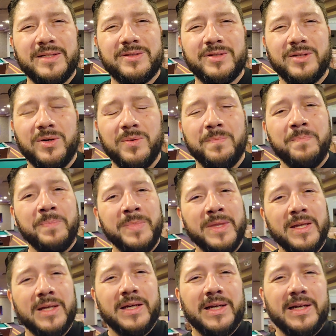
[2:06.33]
So
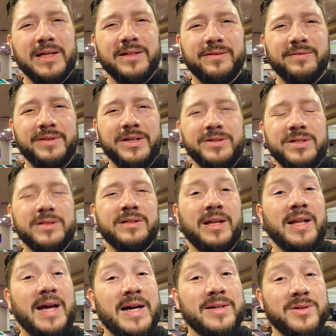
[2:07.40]
it there's just a
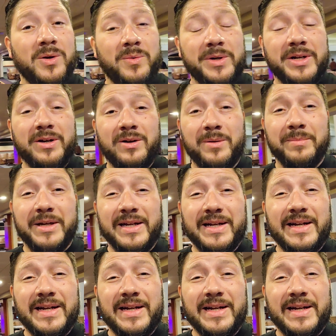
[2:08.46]
lot going on, man.